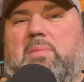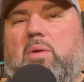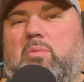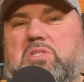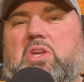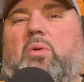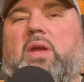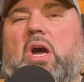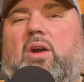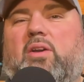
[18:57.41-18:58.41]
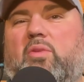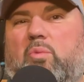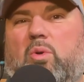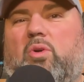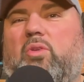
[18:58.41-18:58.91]
about what's going on in the
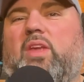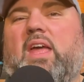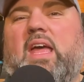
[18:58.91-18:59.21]
world.